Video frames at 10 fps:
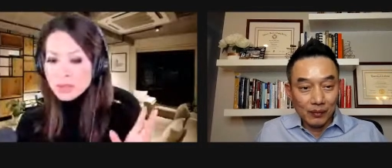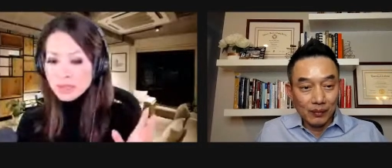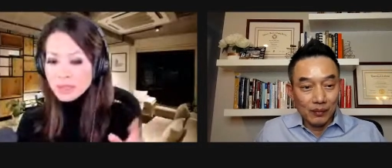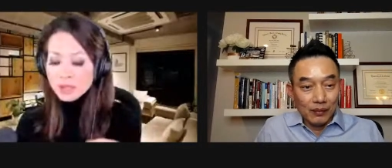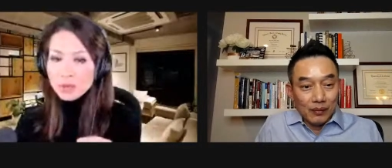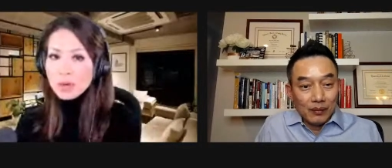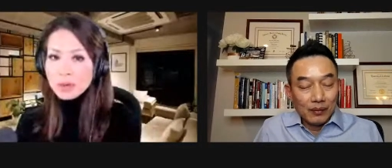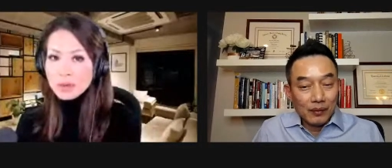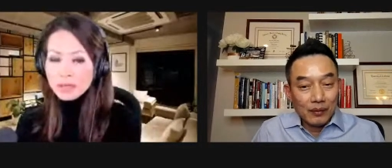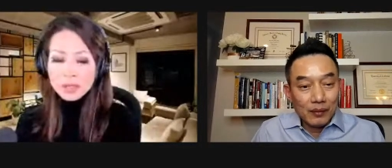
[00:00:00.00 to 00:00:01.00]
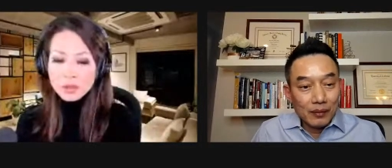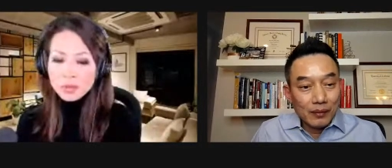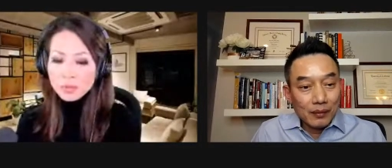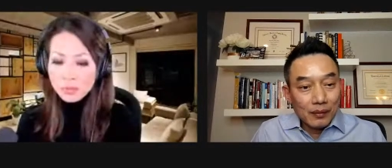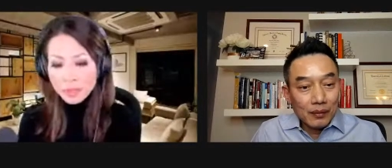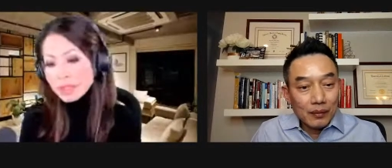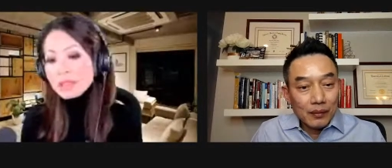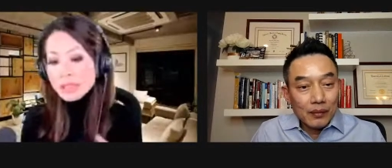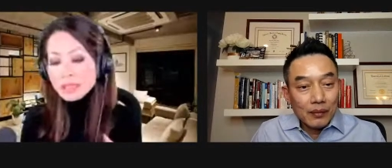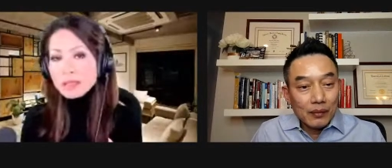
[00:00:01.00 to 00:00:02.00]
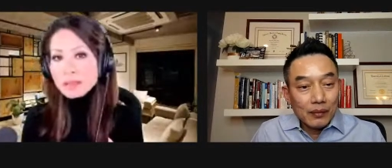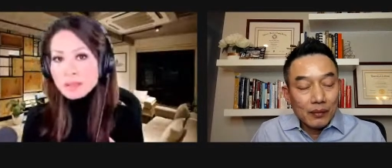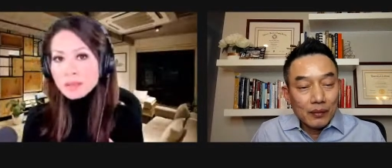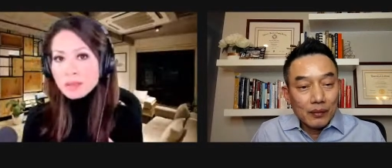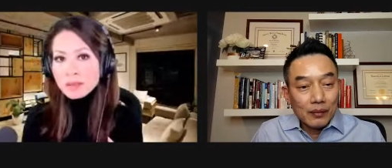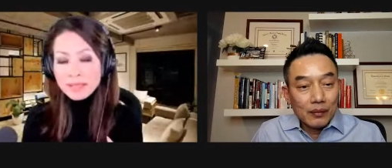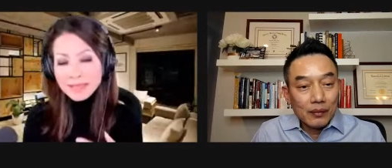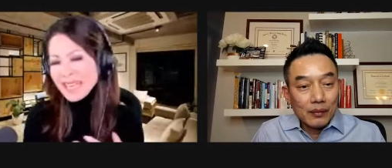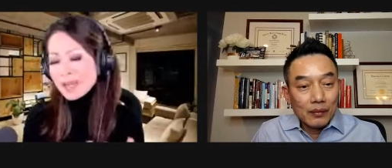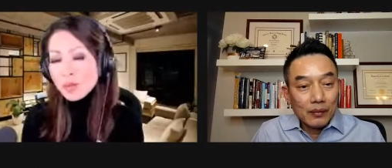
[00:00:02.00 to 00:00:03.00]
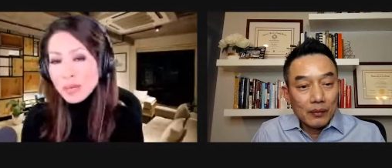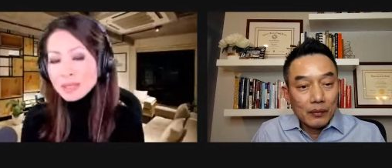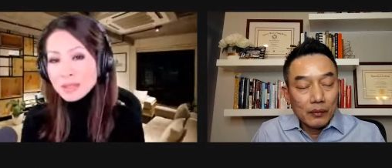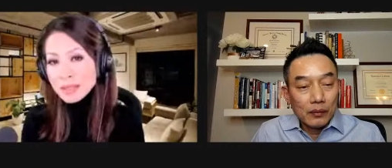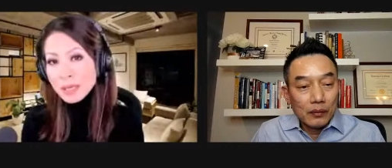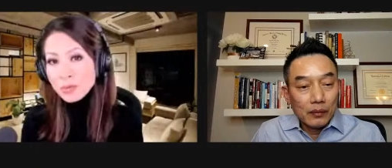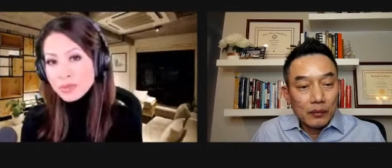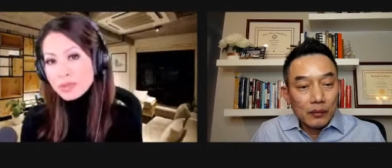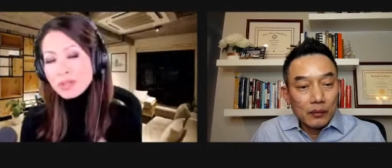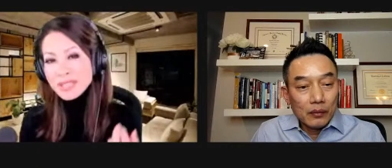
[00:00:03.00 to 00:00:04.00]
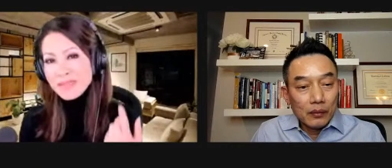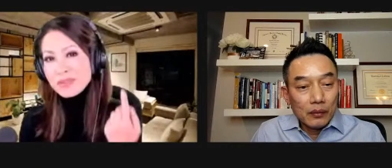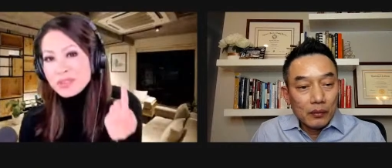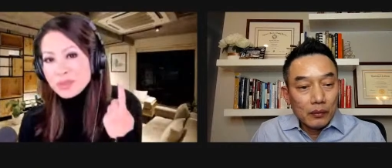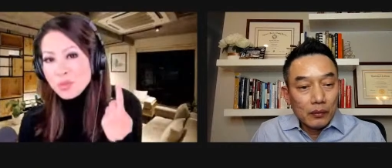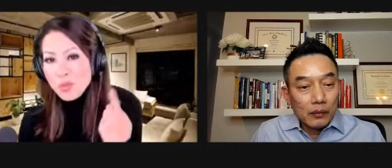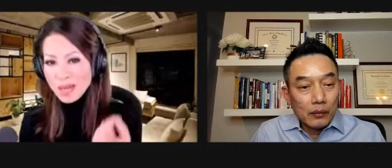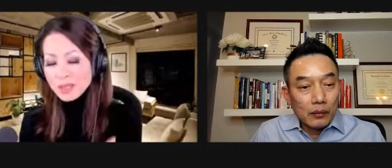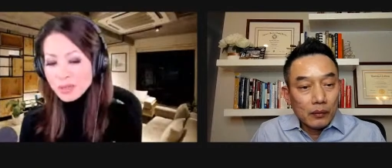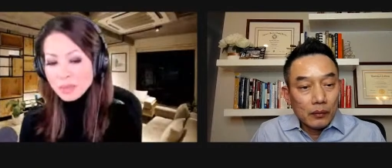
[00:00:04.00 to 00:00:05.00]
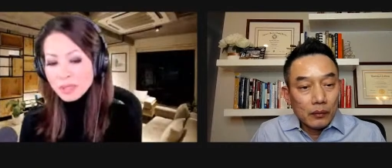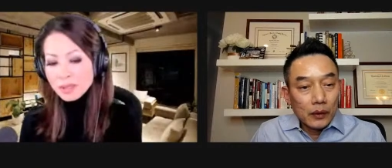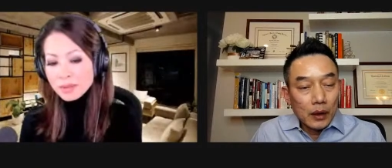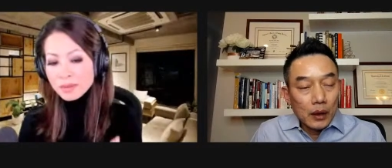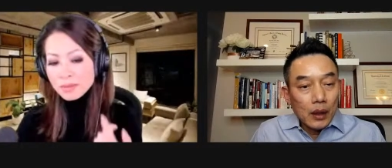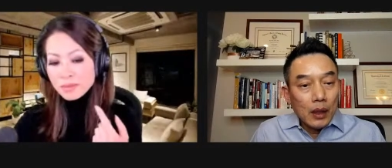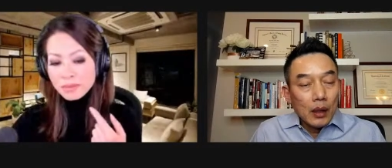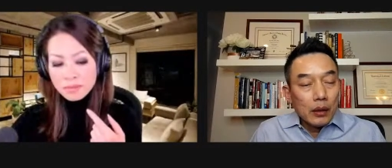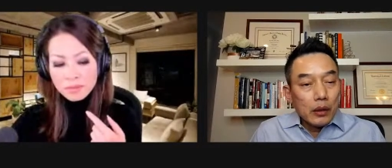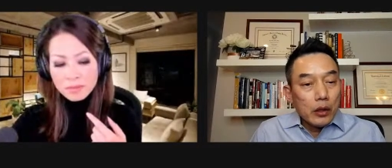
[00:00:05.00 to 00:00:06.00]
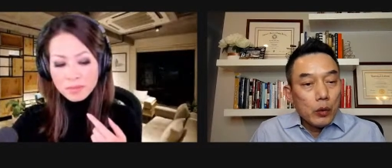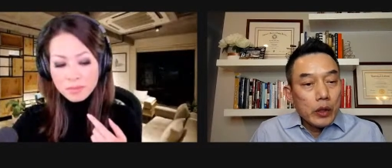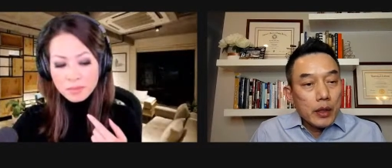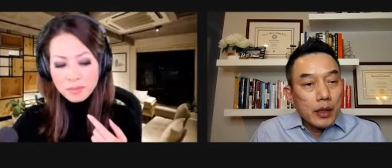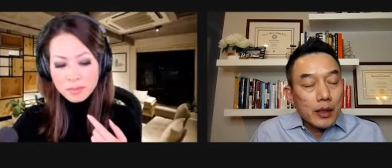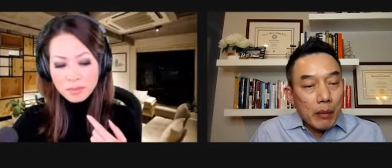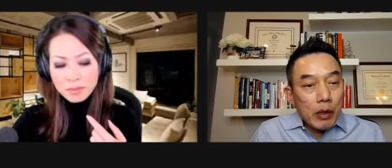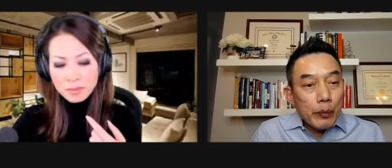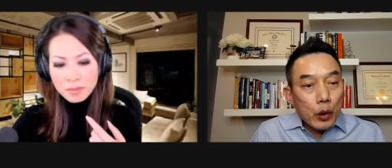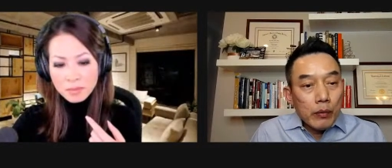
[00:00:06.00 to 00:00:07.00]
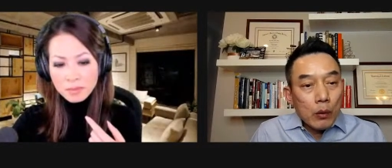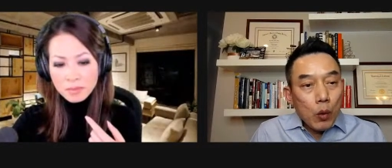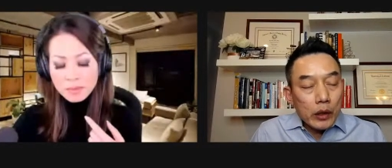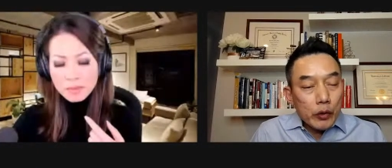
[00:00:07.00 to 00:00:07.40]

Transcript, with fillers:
Speaker 1: can you can you really does anyone see results after just one treatment?
Speaker 2: You will see some improvement one